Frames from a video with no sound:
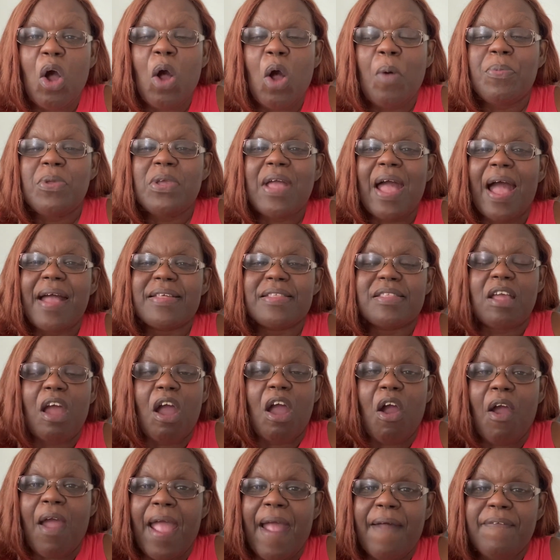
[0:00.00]
Hope you guys
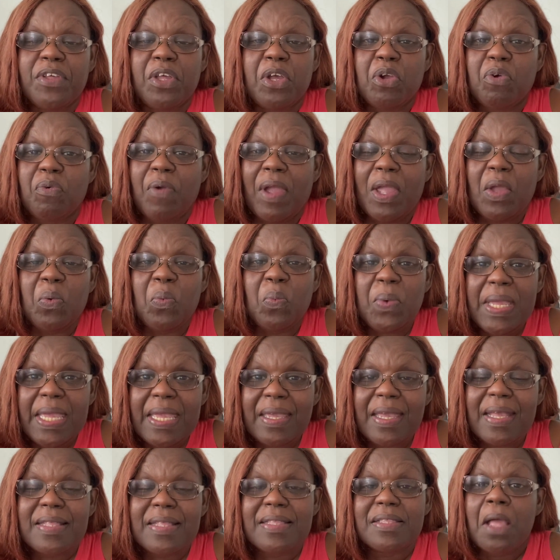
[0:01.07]
are having a great
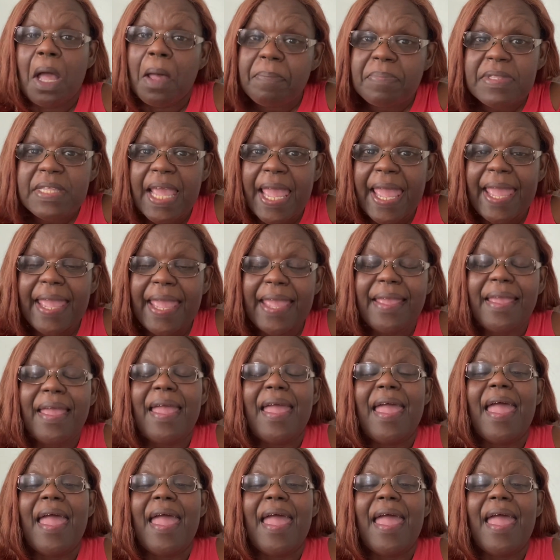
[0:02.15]
week. It's hump day.